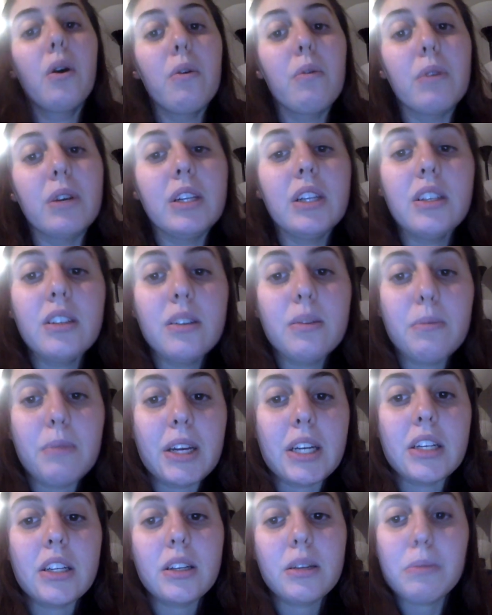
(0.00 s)
What does it
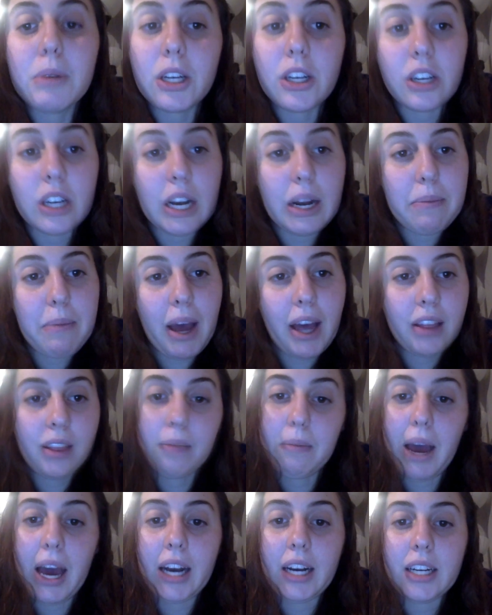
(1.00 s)
mean to be good at
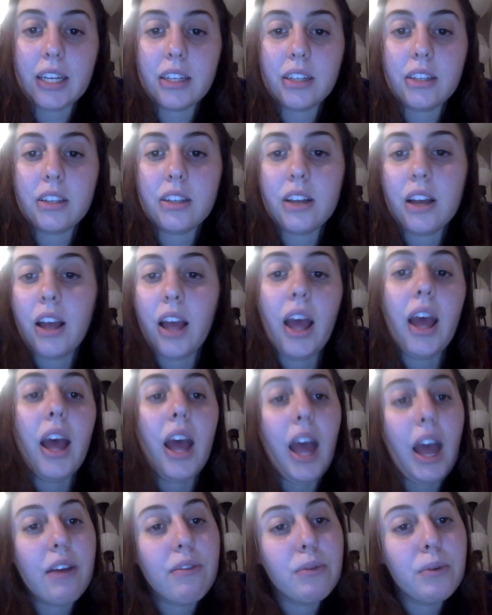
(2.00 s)
mathematics?
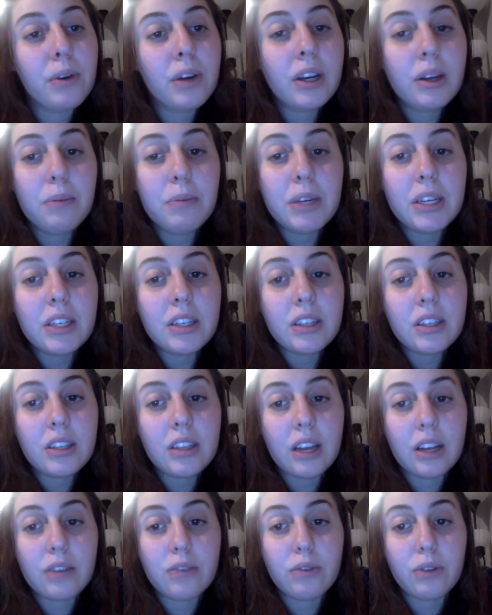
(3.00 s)
Everyone can be
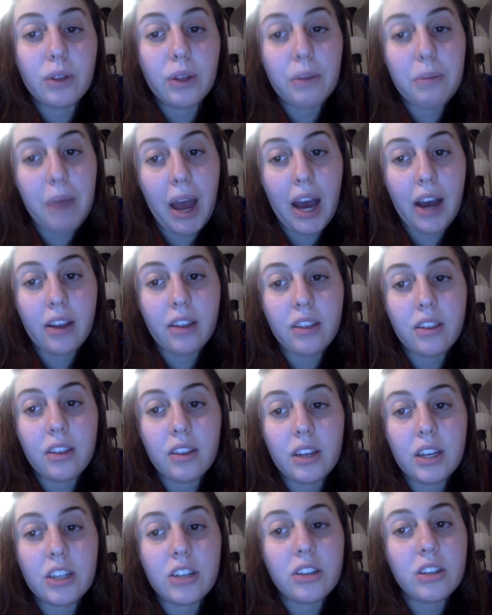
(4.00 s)
successful in math.
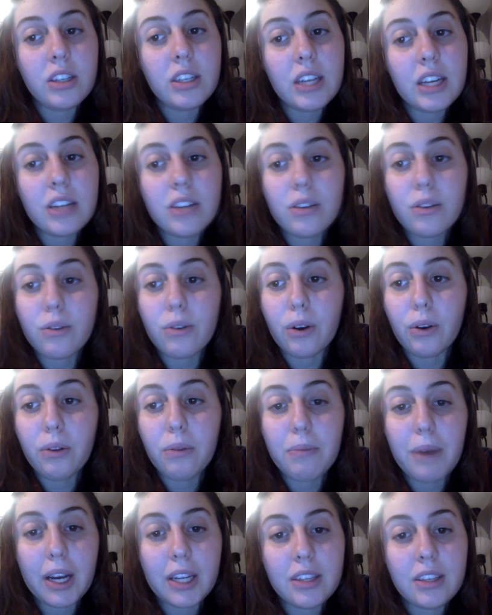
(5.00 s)
It just takes a growth
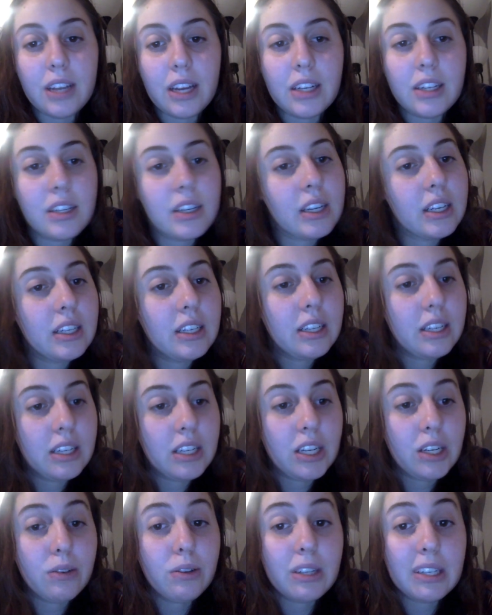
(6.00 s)
mindset to
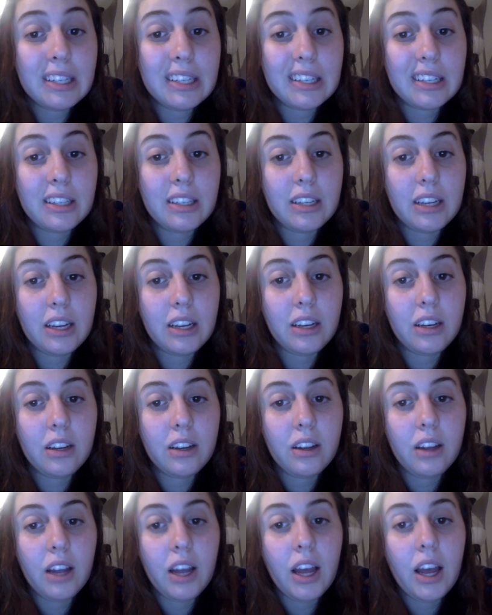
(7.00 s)
continue to succeed.
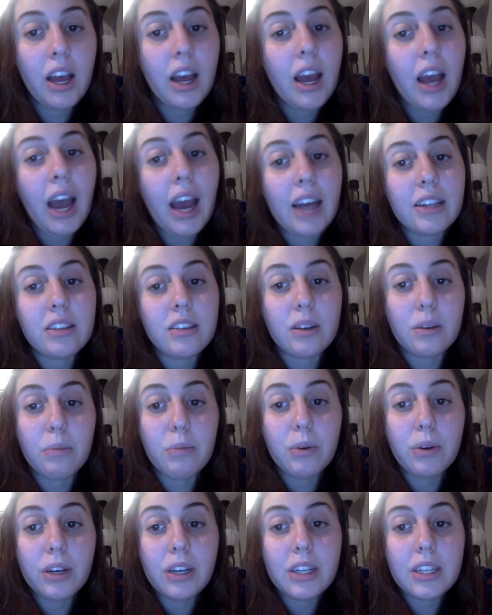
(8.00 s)
At some
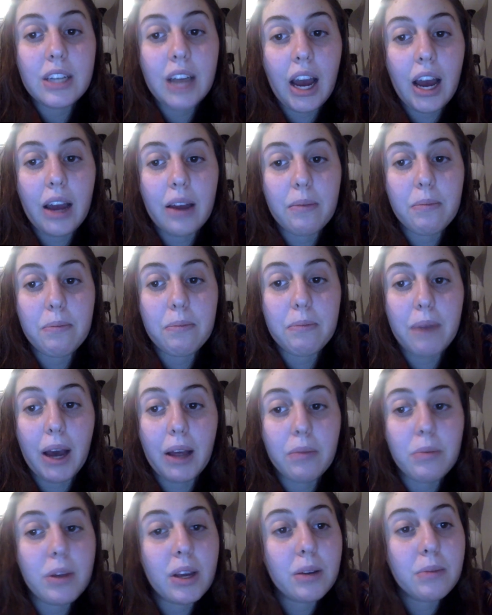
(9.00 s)
point in time,
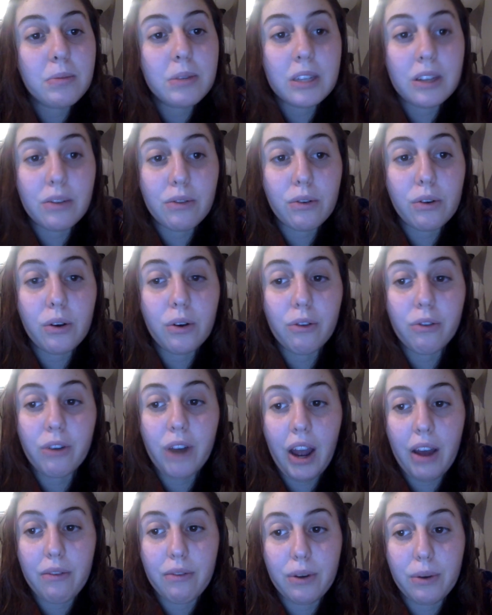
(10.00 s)
math becomes difficult for
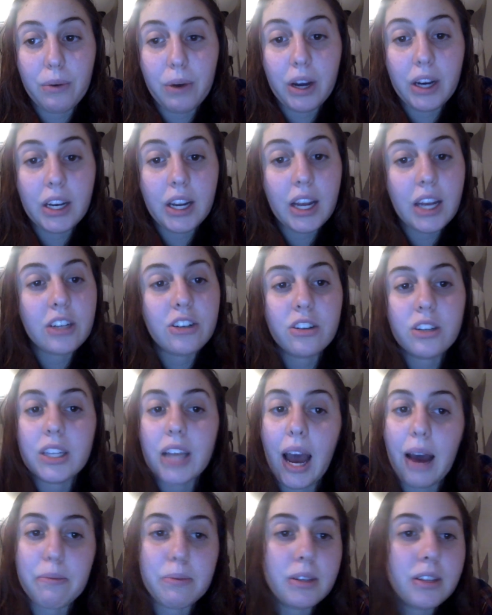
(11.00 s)
everyone. It just
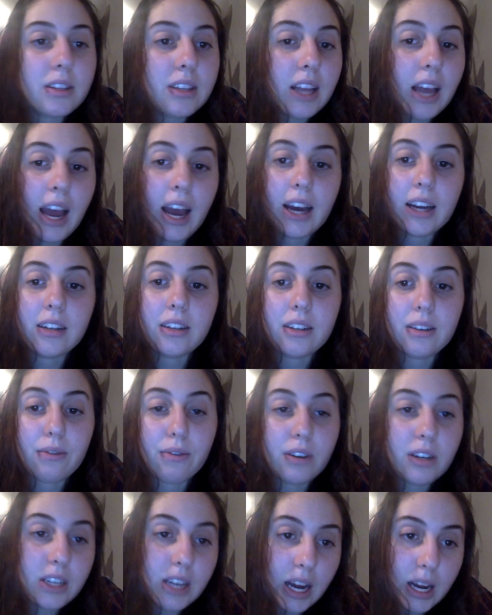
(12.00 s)
happens at
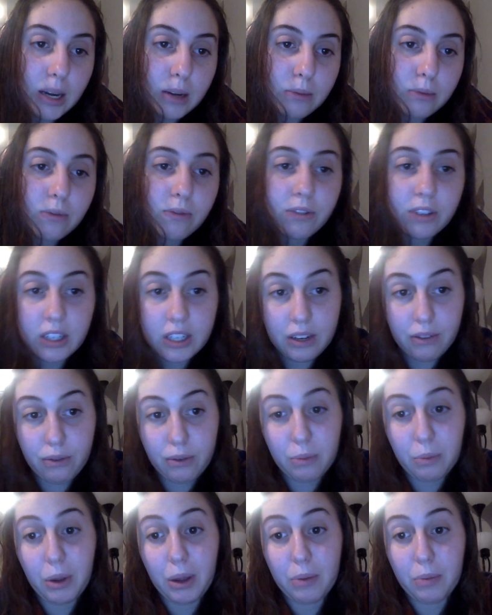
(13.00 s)
different times for
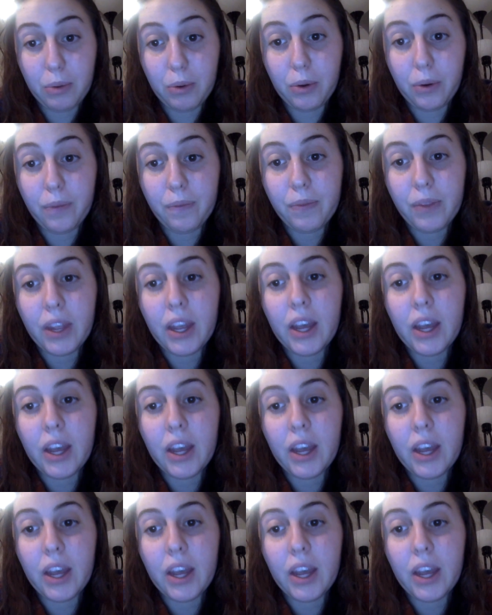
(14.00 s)
different people.